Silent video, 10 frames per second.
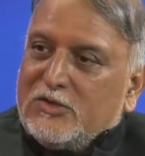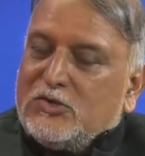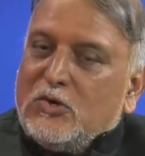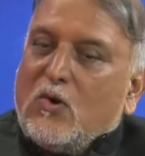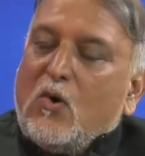
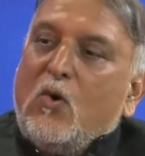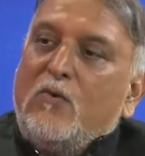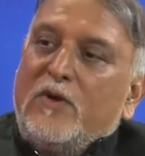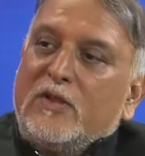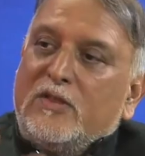took
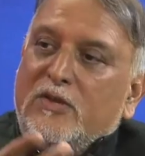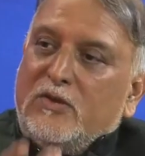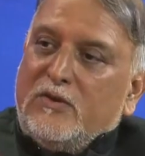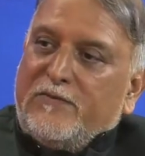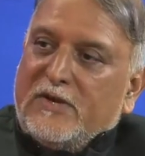over the
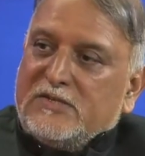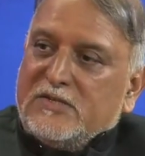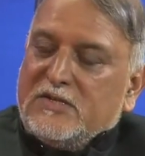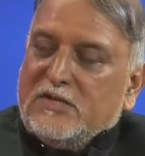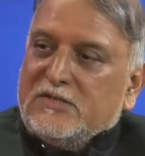
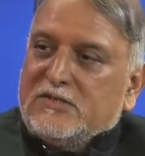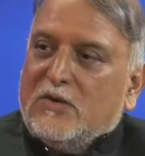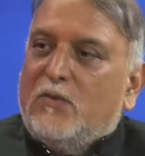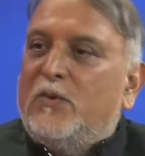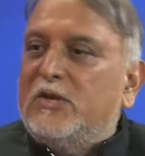universities
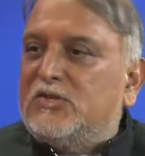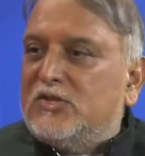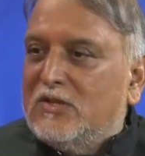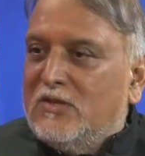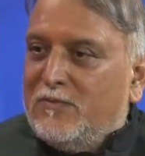
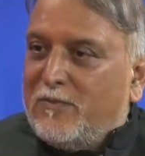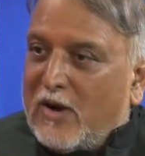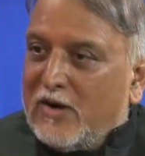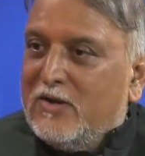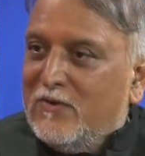which the
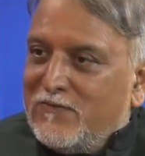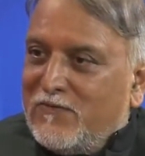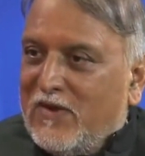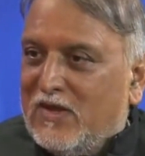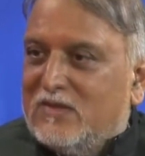party of
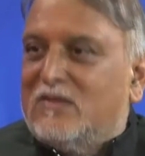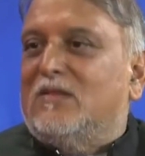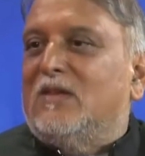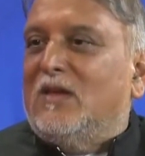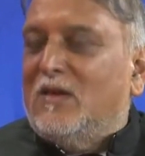faith,
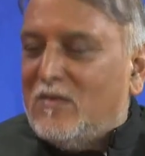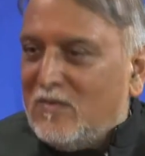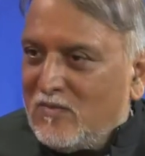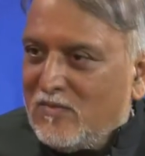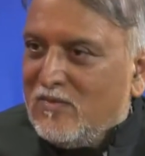the
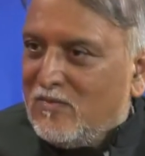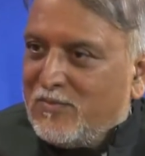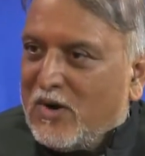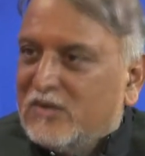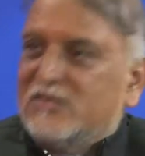
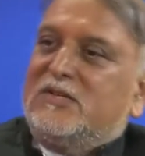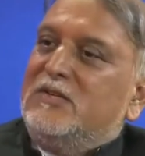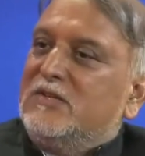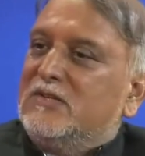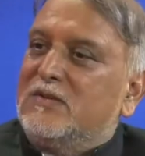
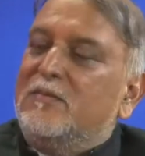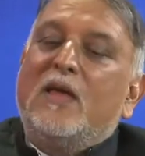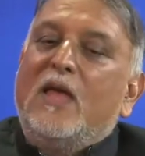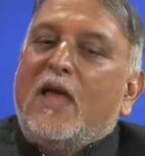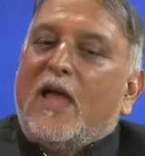Protestantism,
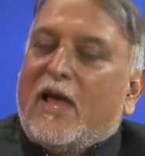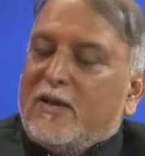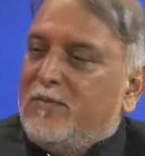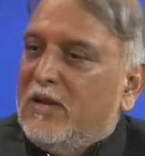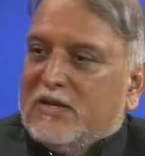
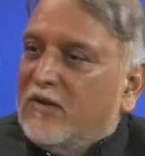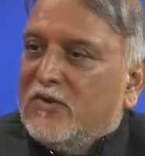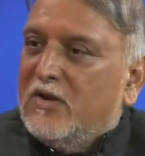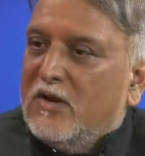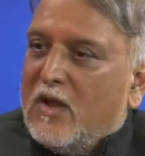had built.
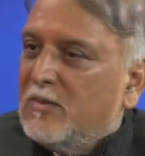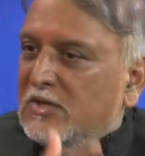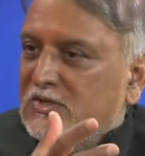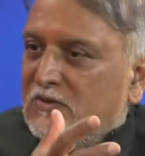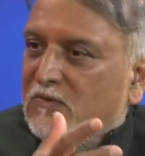Every
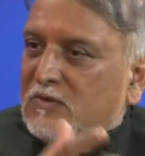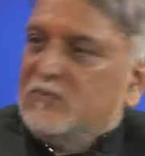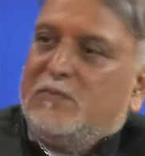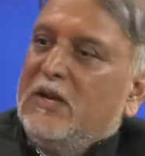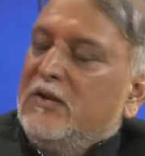denomination
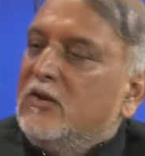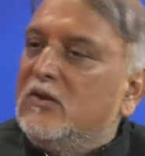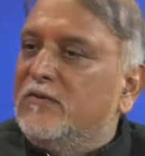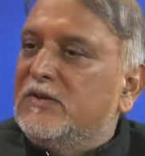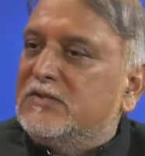was building
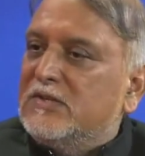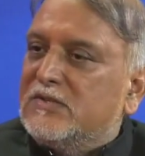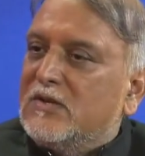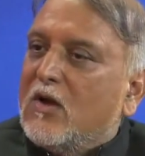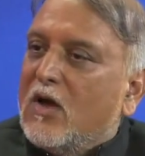
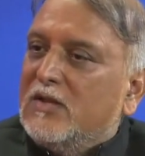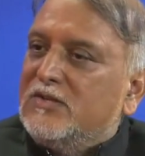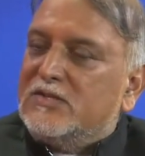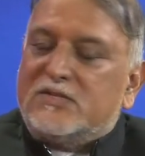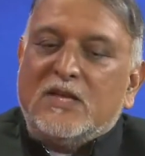universities and
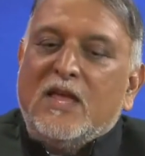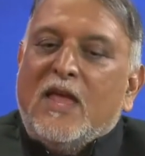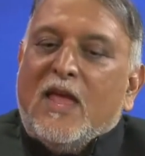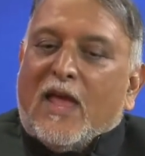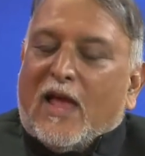colleges,
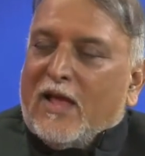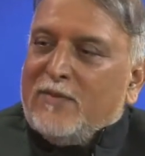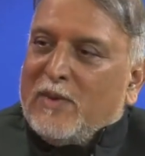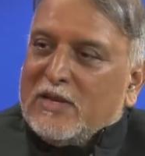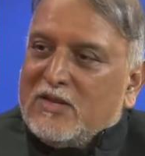
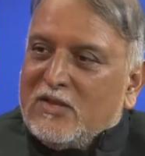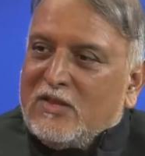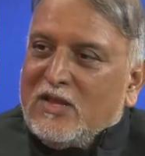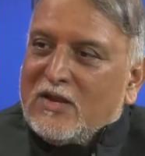but the